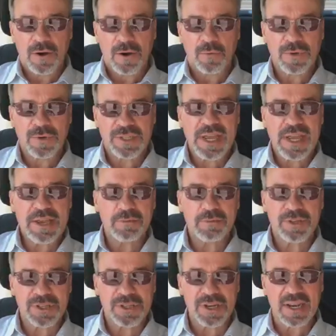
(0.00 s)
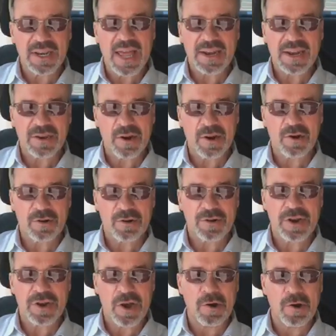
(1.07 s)
was he was letting her
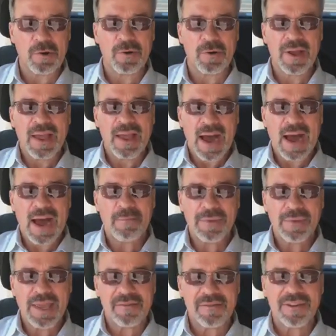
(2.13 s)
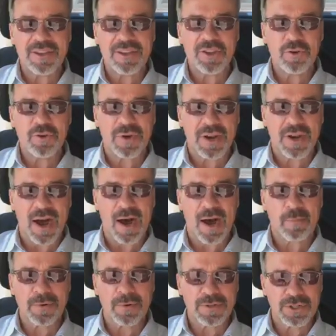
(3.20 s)
know, I'm giving you an
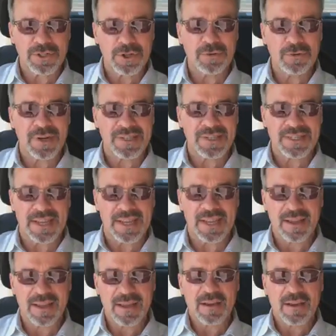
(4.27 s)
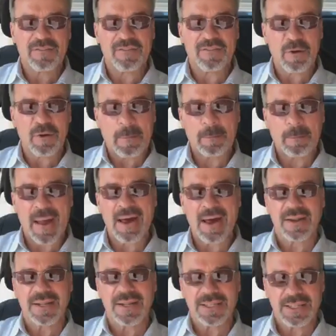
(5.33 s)
opportunity for
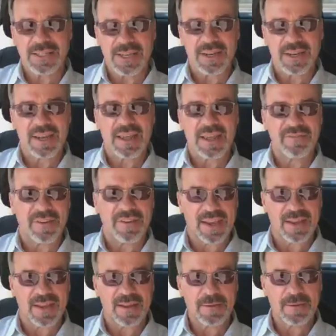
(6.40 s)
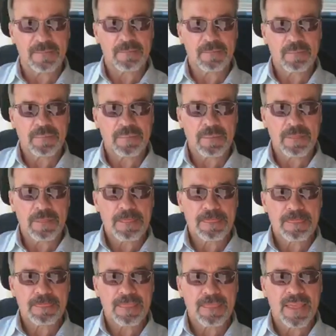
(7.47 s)
balanced living
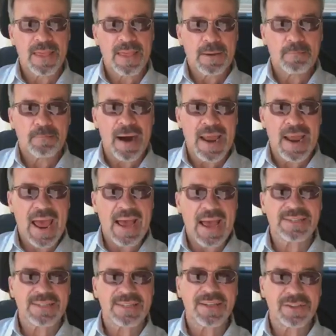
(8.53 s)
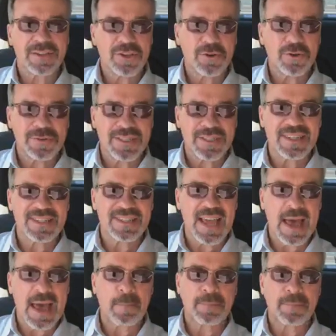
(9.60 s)
by asking you to
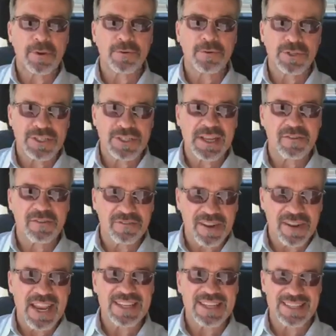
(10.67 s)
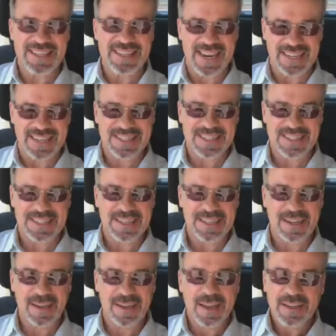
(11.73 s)
tap your selflessness.
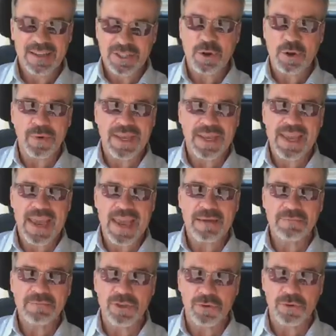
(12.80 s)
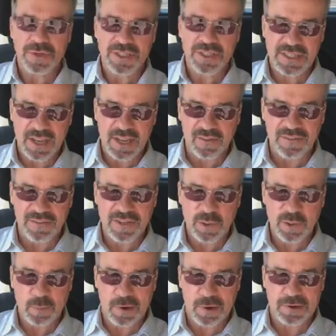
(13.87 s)
So he came to a selfish
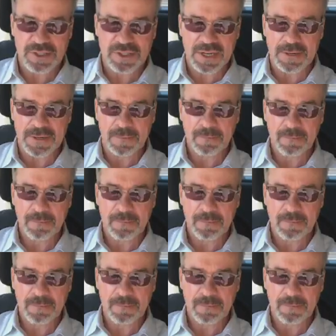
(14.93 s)
person,